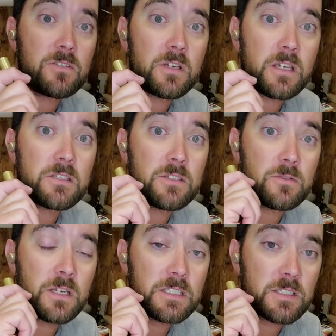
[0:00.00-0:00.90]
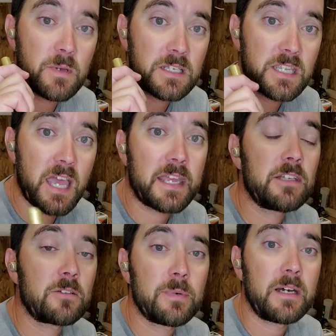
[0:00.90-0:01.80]
You guys do a
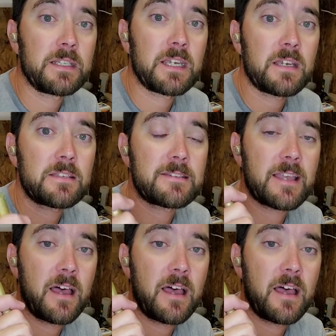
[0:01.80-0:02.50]
spectacular podcast.